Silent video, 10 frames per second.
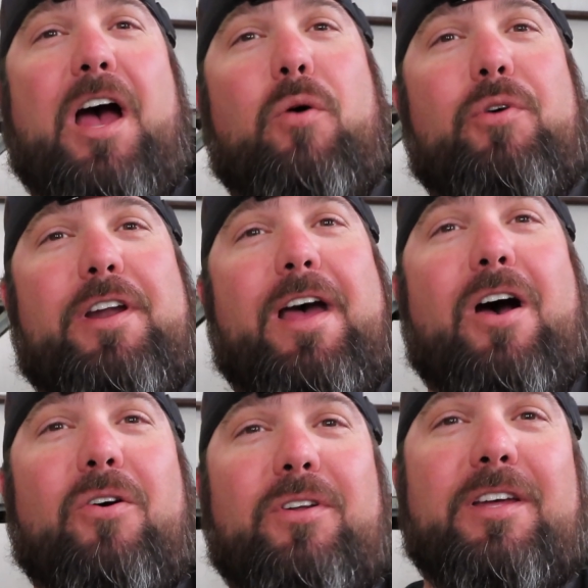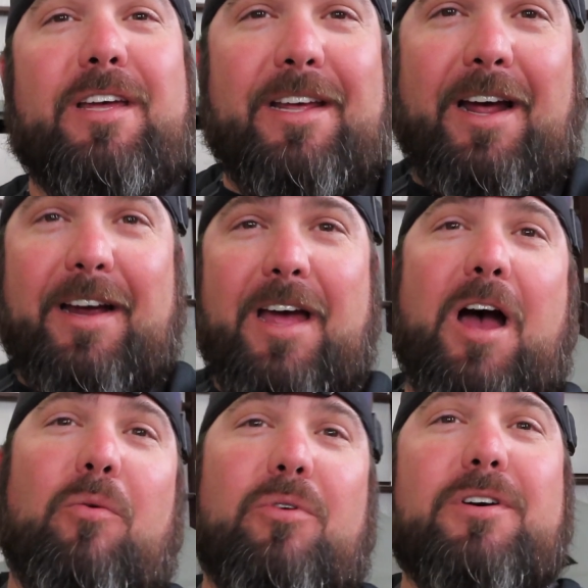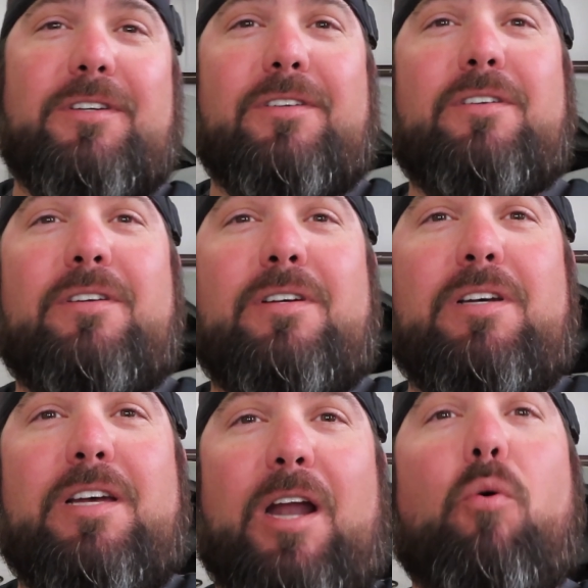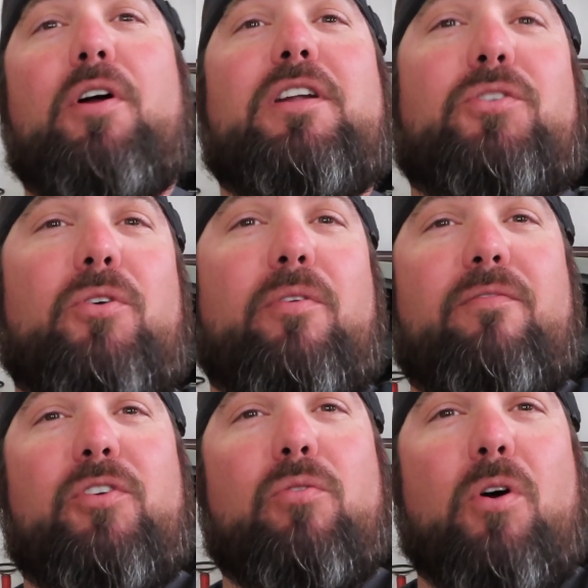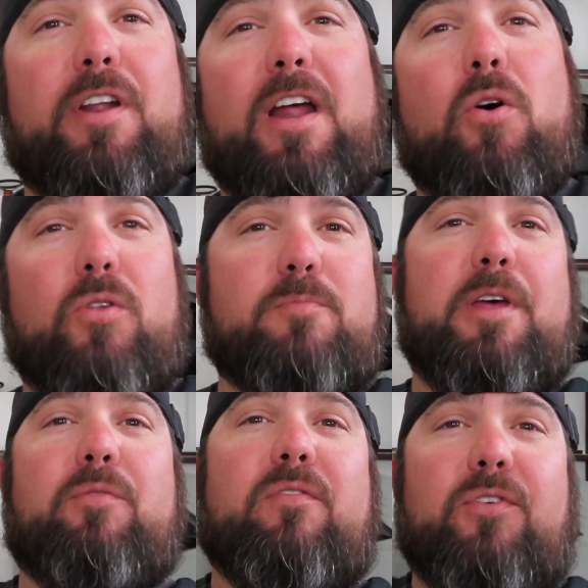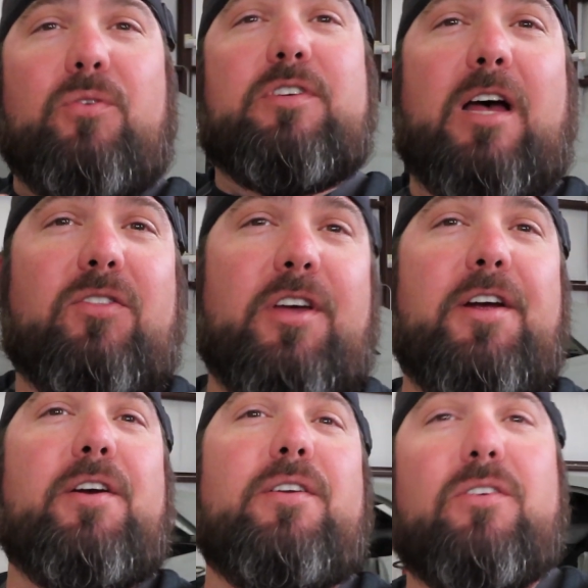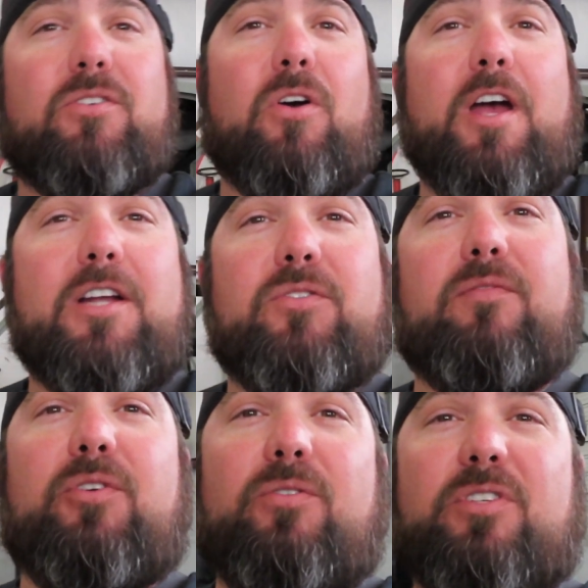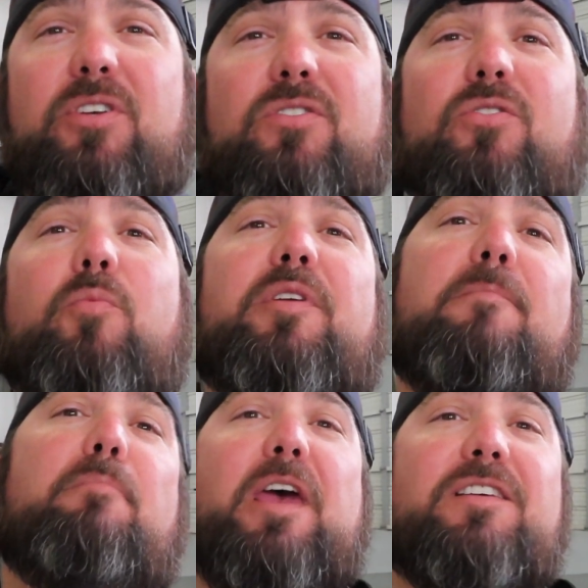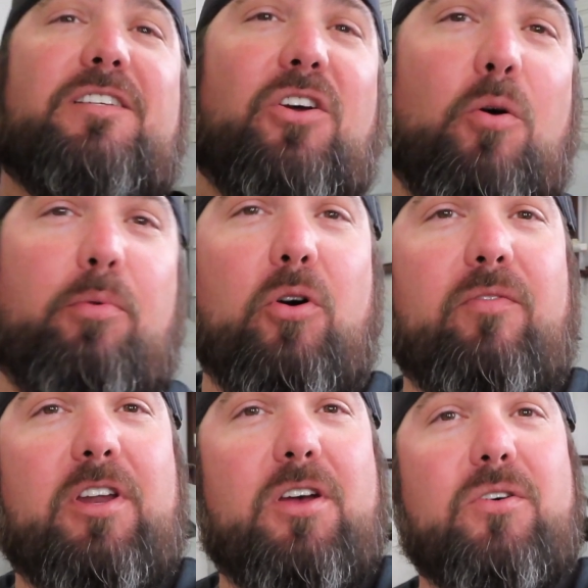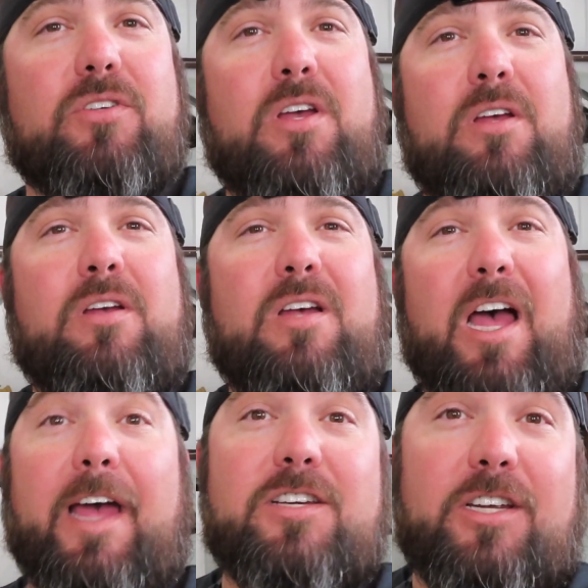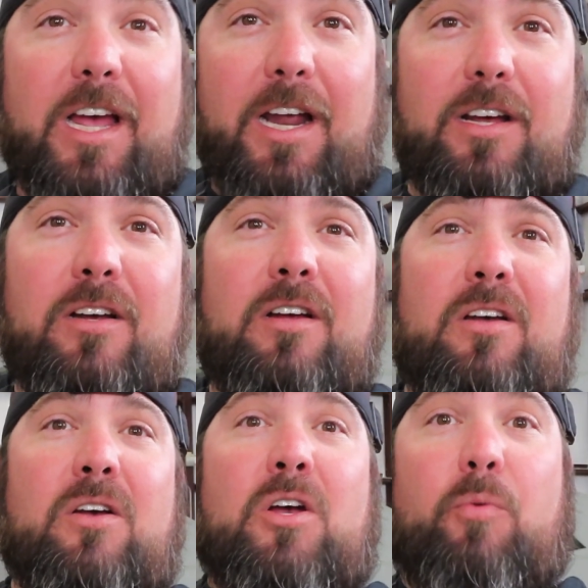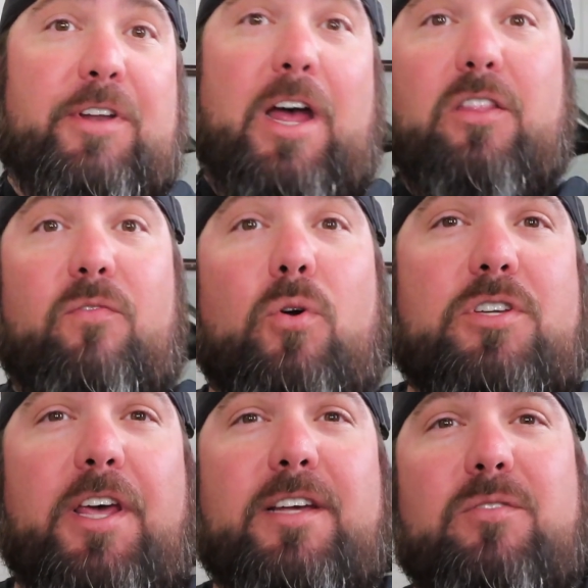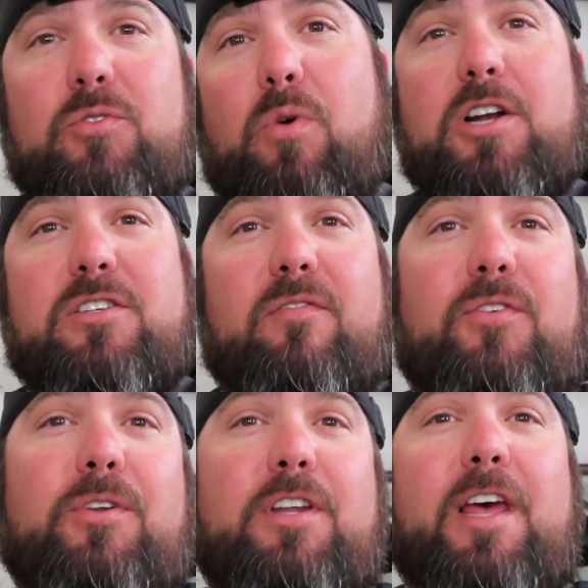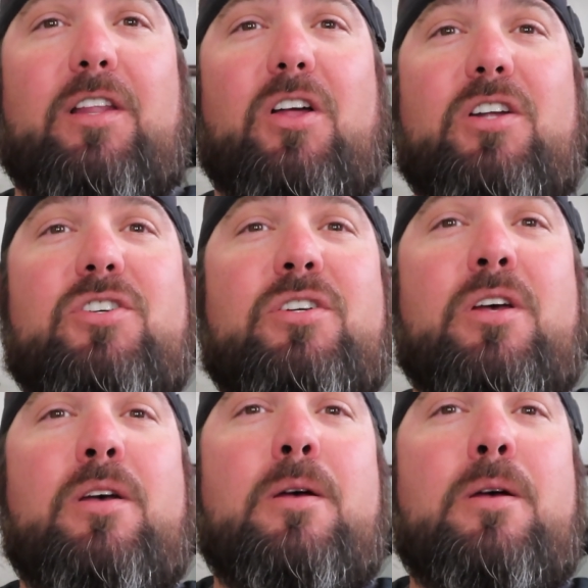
I went out and I got one. And I wanted to do a review on it. I know there's many reviews out there and there's all kinds of reviews and there's so many amazing GoPro videos. I actually kind of went down the vortex and was watching a few today at lunch.